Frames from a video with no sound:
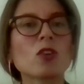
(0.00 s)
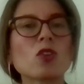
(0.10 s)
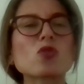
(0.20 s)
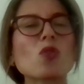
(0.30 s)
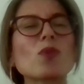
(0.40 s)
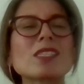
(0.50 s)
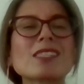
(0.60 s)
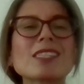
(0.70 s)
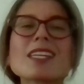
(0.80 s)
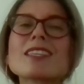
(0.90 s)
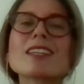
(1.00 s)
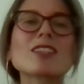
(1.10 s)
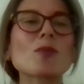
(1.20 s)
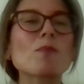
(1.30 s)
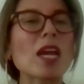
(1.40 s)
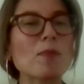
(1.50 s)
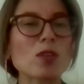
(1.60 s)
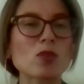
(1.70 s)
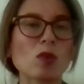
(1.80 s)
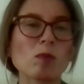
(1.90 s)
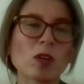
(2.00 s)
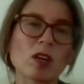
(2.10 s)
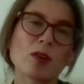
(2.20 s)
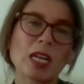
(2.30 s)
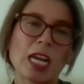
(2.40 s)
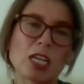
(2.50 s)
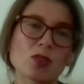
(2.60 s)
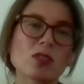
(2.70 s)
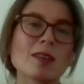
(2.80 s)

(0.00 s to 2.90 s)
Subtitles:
so we see that there may be some correlations.